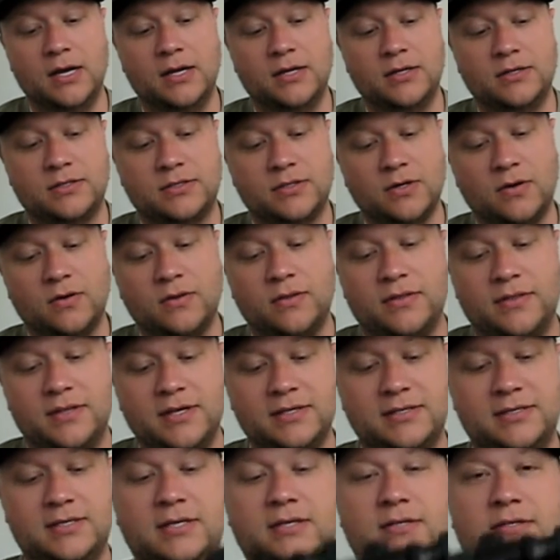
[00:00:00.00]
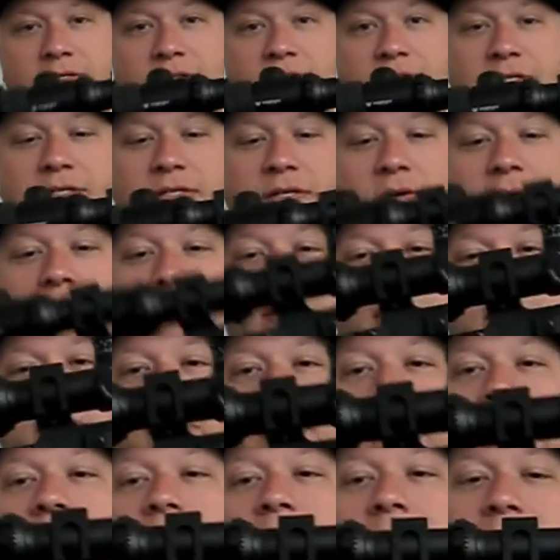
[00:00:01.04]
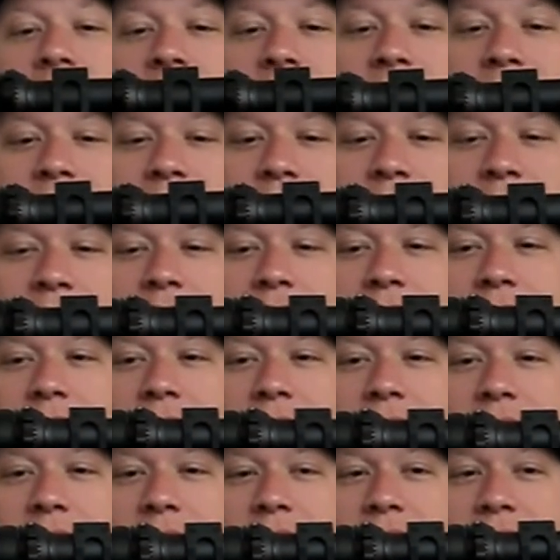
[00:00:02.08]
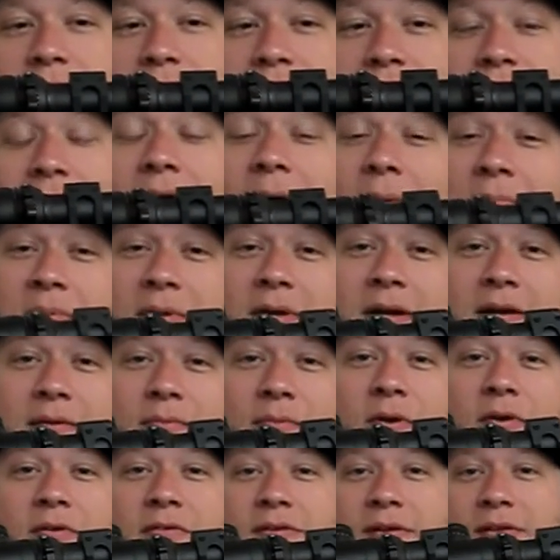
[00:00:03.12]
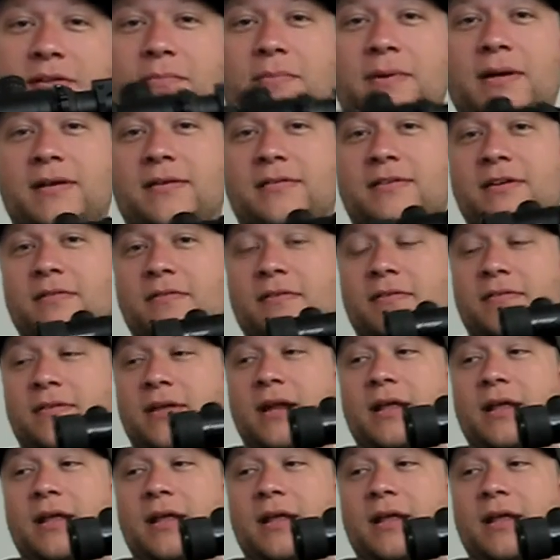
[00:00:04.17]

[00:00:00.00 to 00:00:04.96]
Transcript: So this is just so neat because the optic mostly is the biggest difference.